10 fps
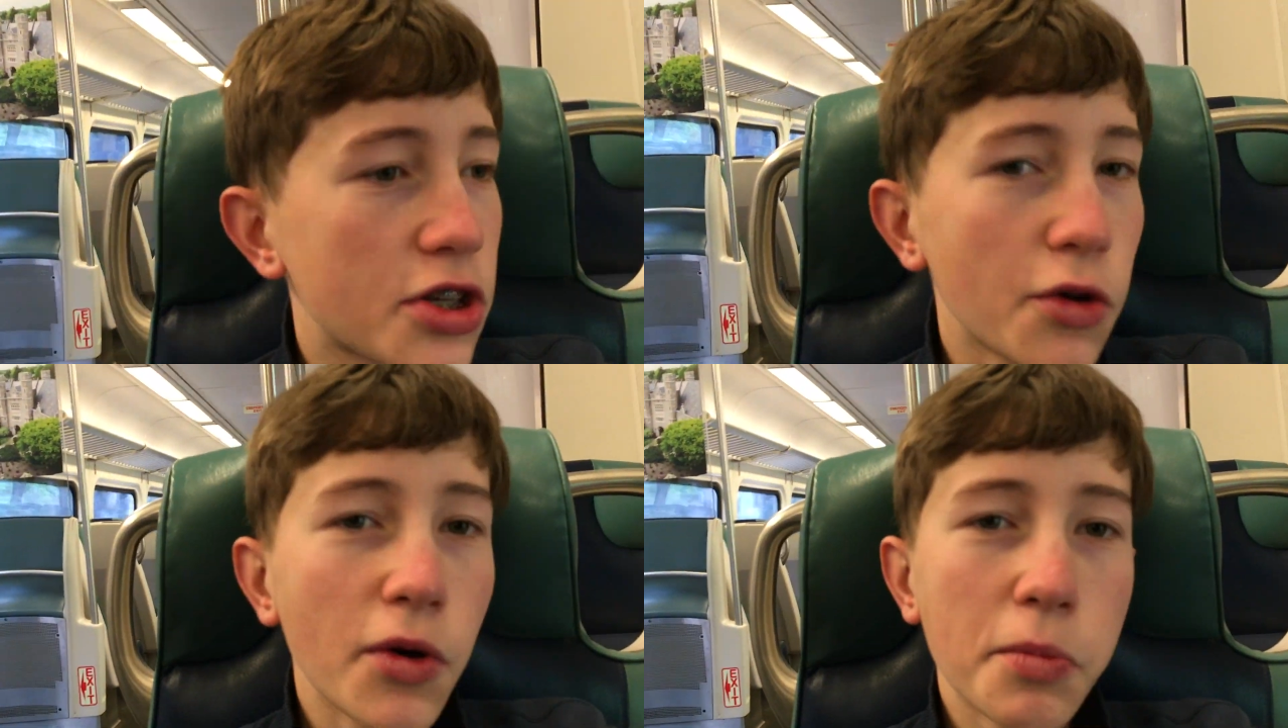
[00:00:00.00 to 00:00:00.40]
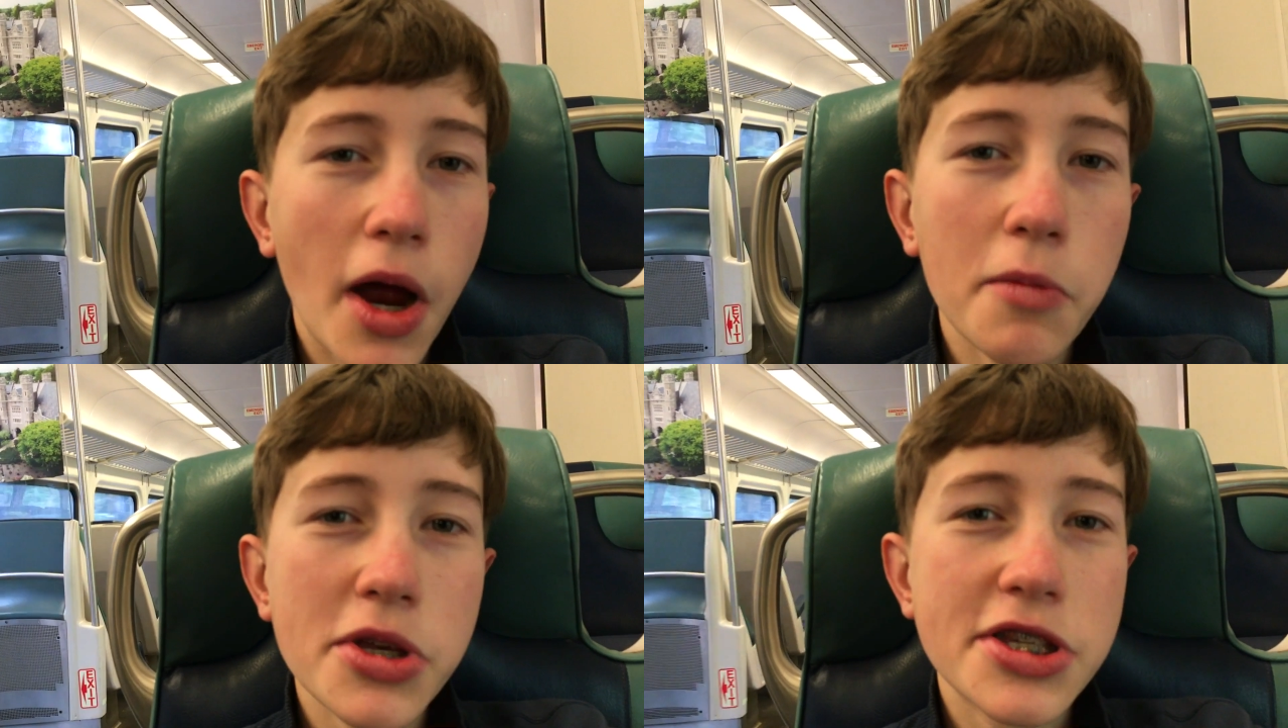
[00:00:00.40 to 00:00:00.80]
So we'll
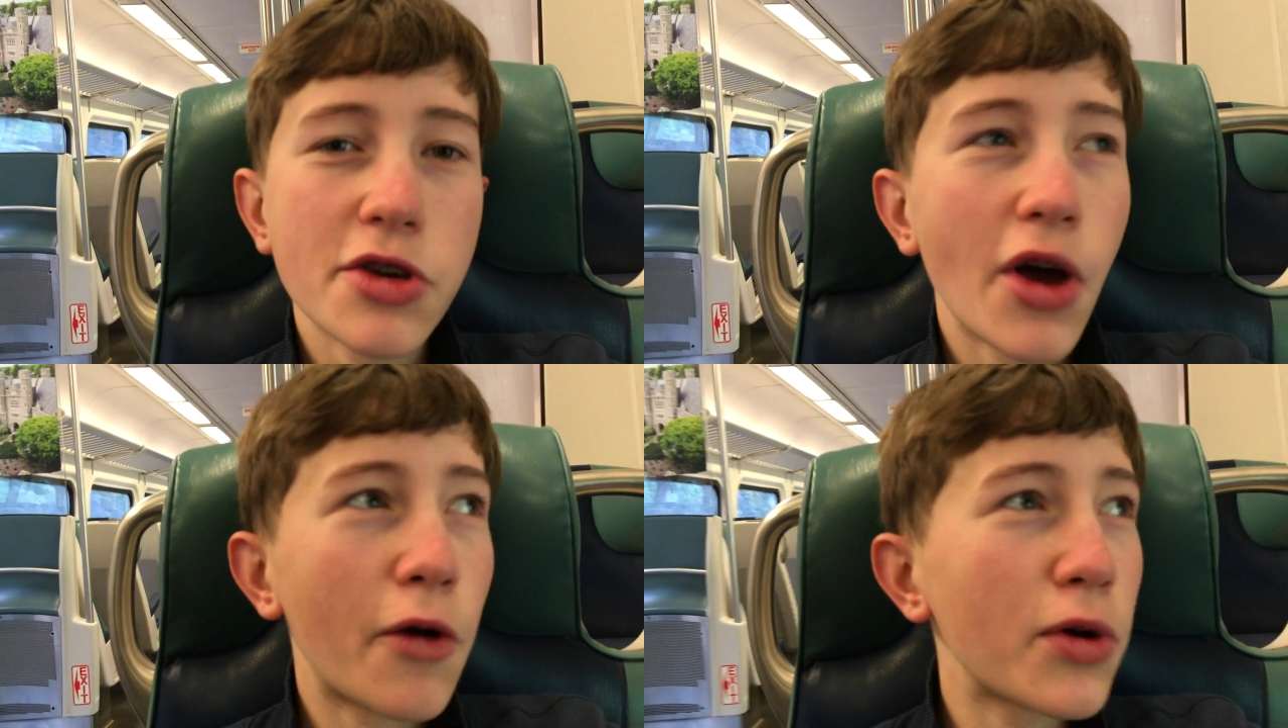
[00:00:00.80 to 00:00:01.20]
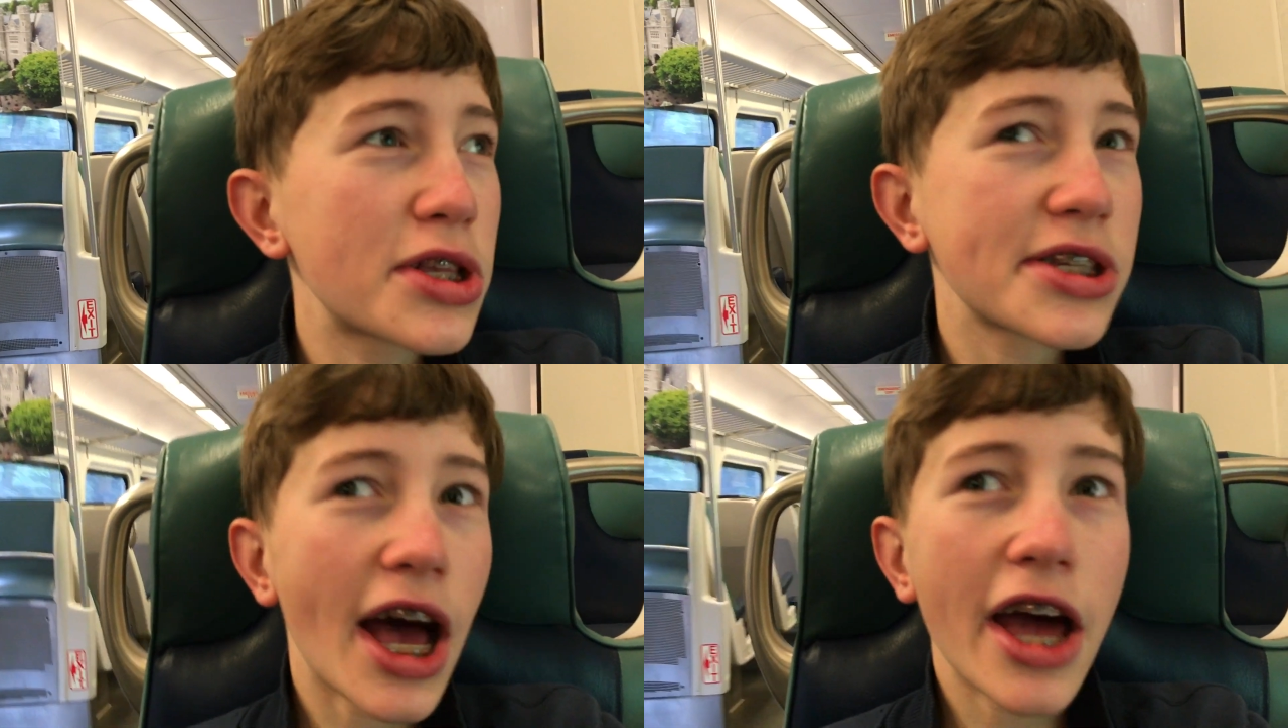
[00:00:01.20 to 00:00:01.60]
probably see you at
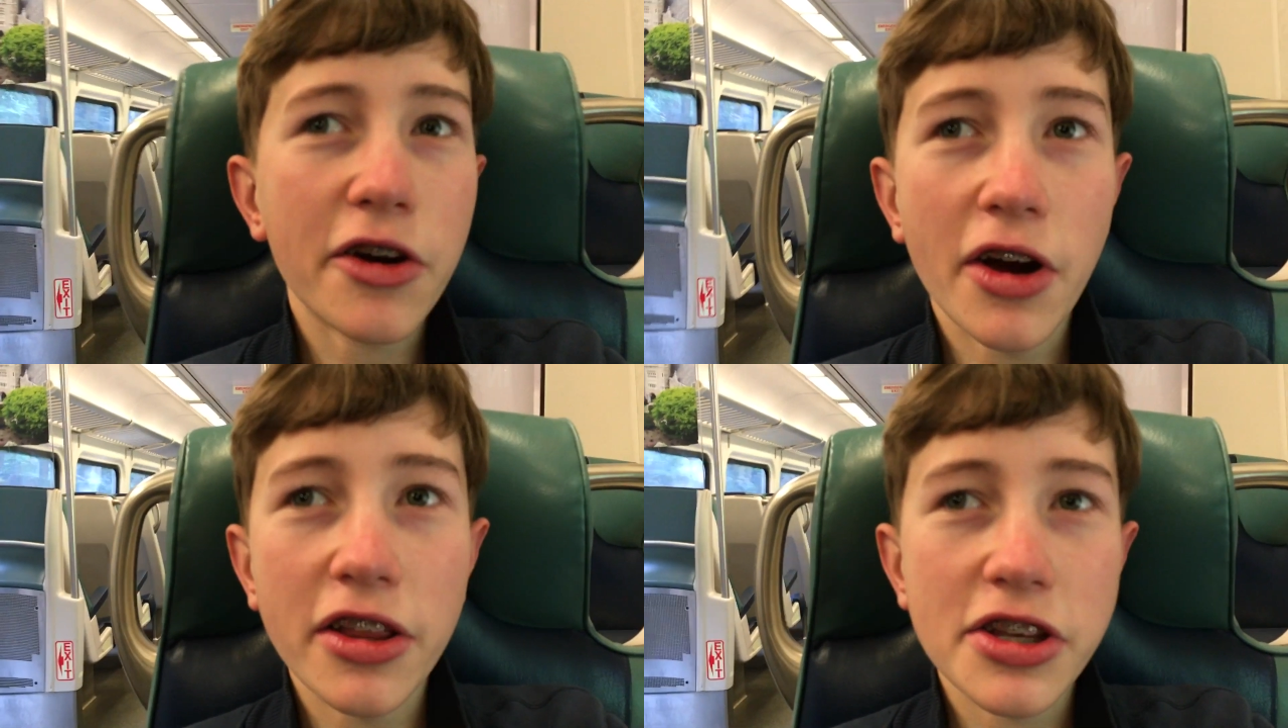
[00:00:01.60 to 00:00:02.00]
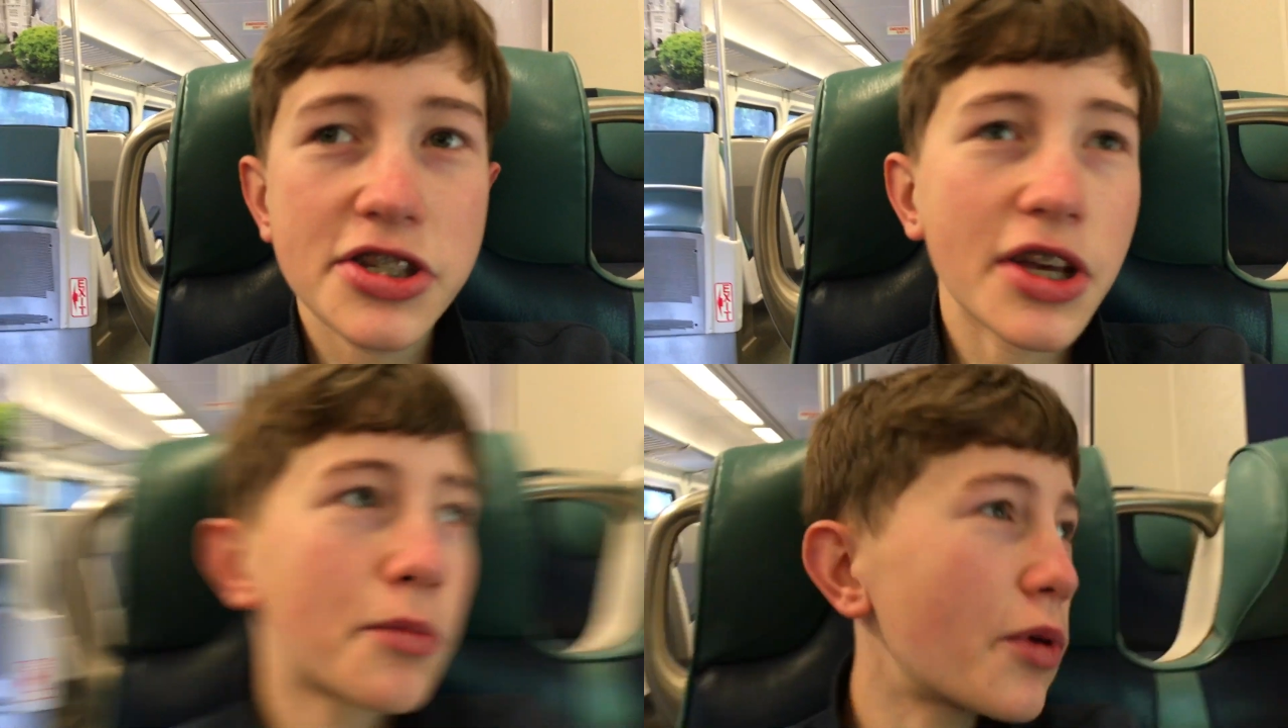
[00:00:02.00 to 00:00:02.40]
Woodside or on the
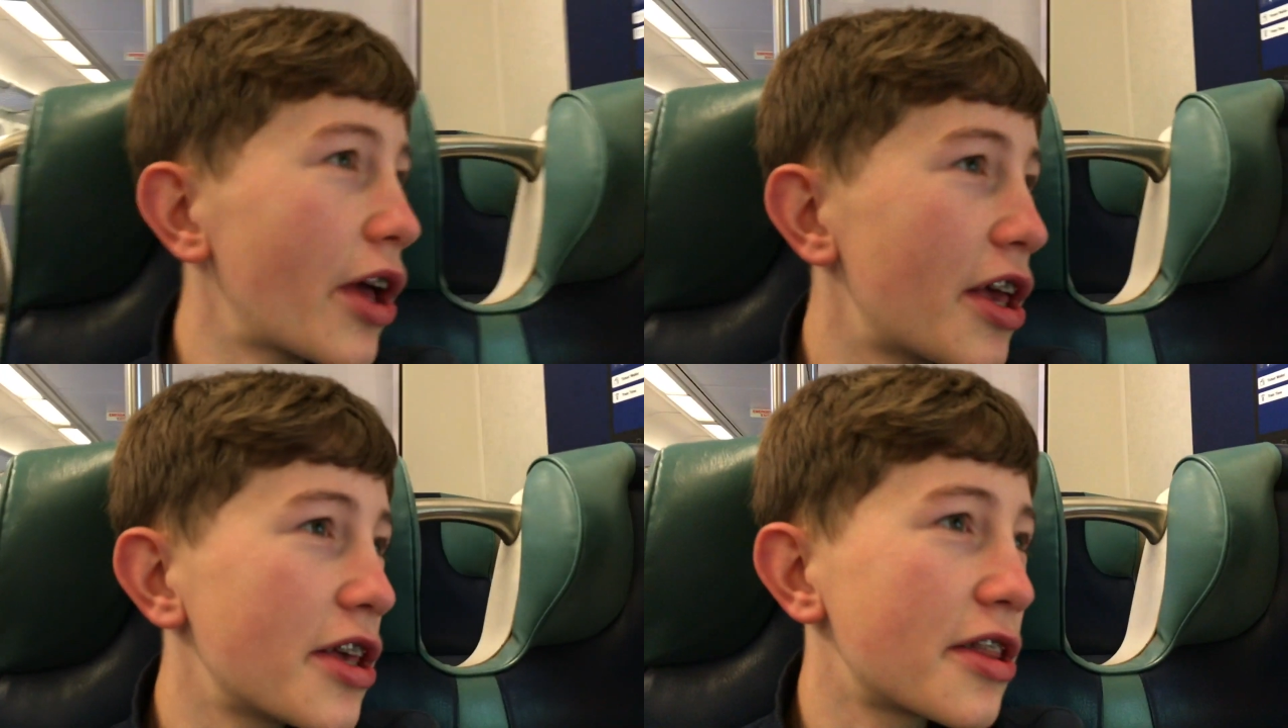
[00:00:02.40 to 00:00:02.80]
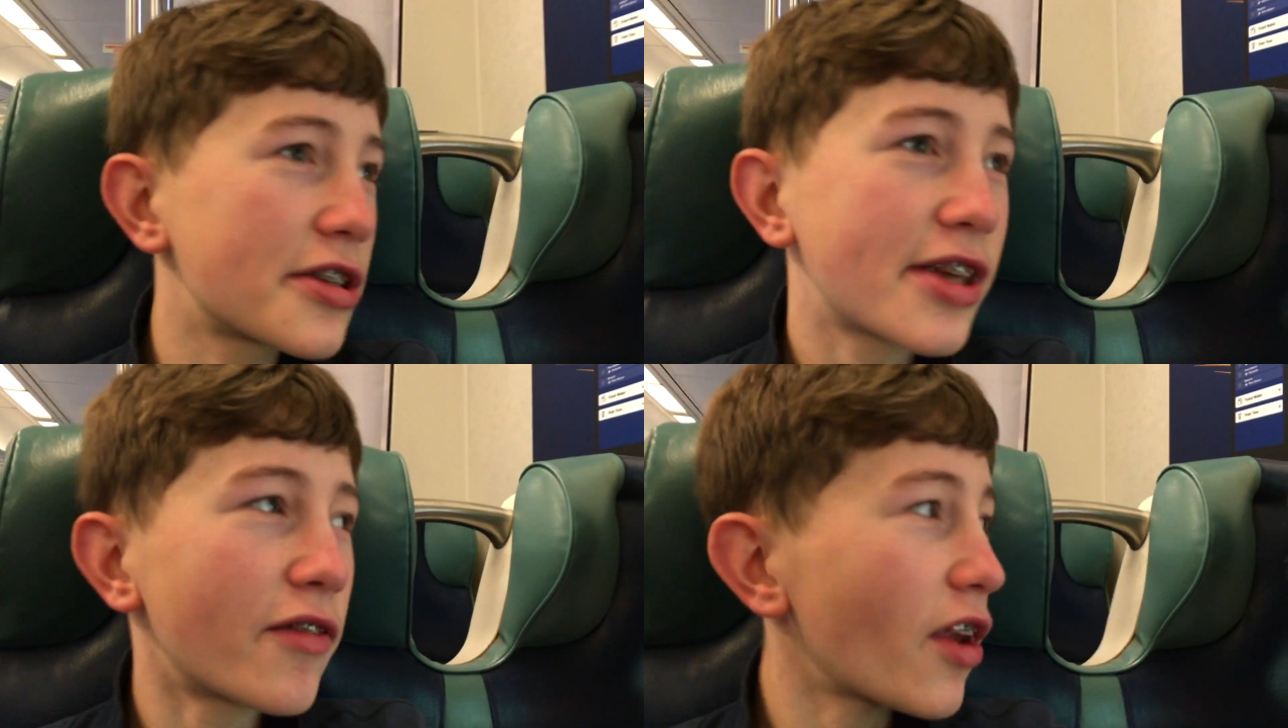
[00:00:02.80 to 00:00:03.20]
subway, the
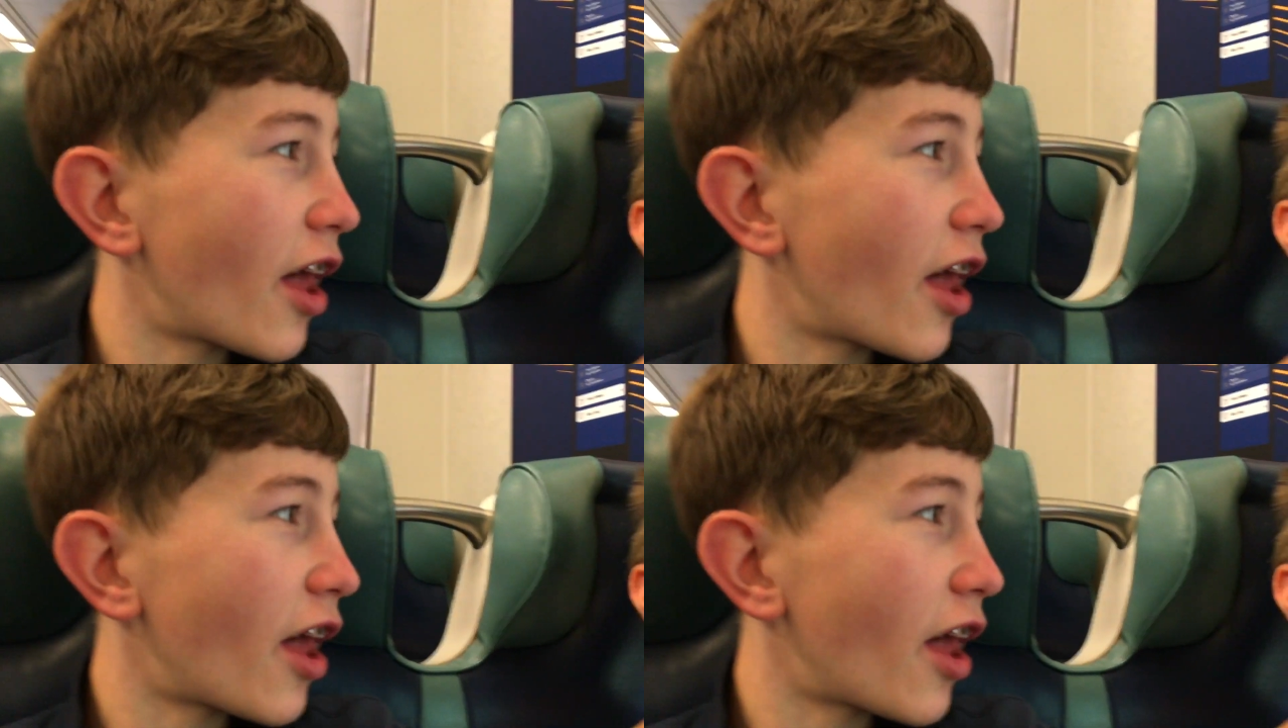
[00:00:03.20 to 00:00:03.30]
seven